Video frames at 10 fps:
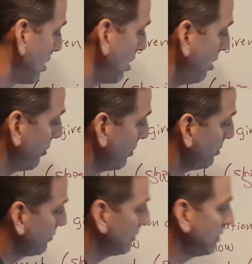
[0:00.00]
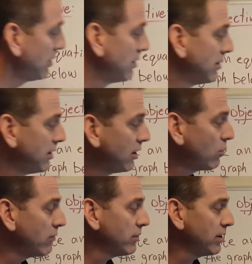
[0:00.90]
Aren't those the
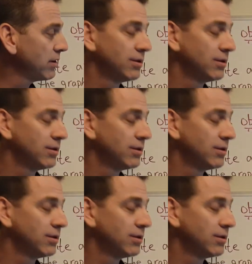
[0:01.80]
equivalent?